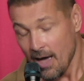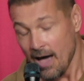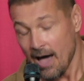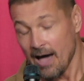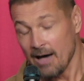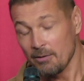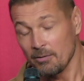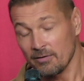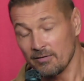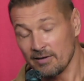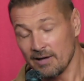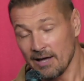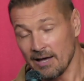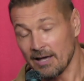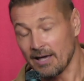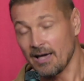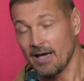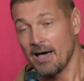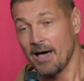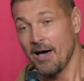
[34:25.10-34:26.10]
I was
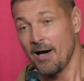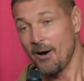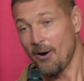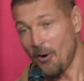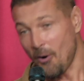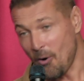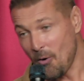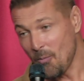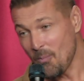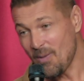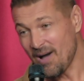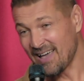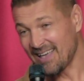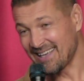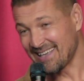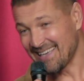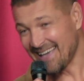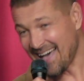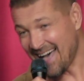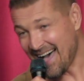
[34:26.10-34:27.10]
like, "Oh
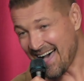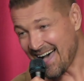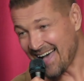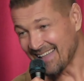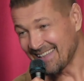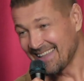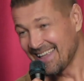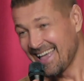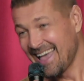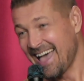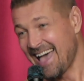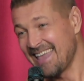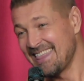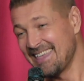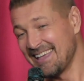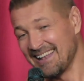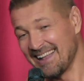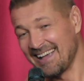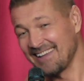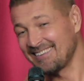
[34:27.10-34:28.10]
my god." And
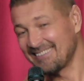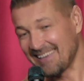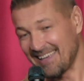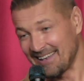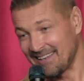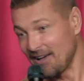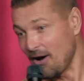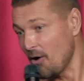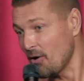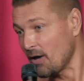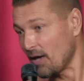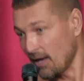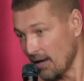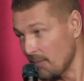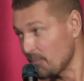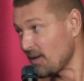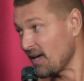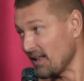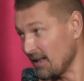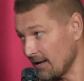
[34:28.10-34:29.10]
then I said, "Okay,
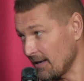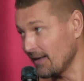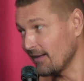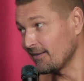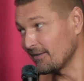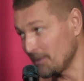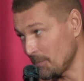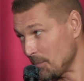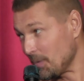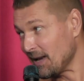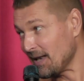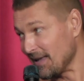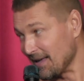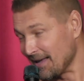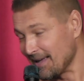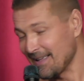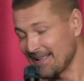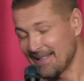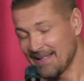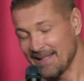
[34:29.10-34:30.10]
I'm going to get some money."